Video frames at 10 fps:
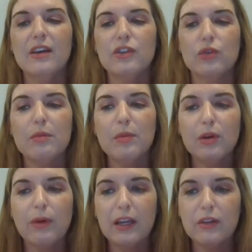So some of
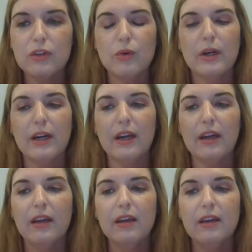the
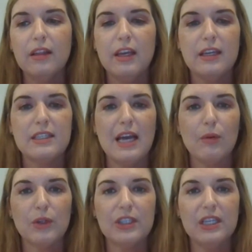regulatory things
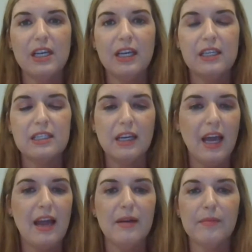that we're seeing is,
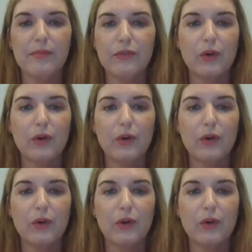again,